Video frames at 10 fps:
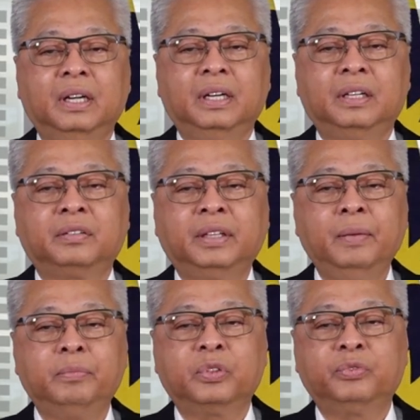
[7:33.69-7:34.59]
the
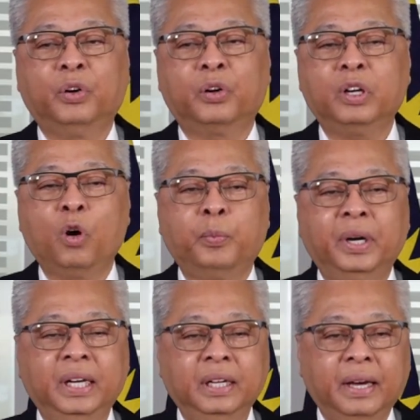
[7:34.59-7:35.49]
steps for
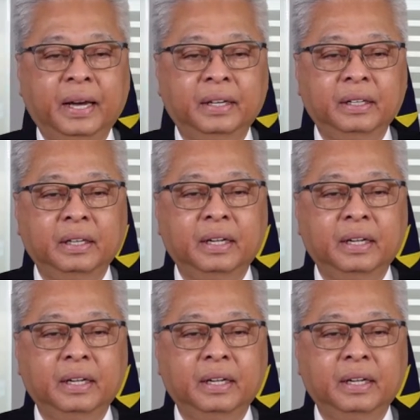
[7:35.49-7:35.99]
reopening and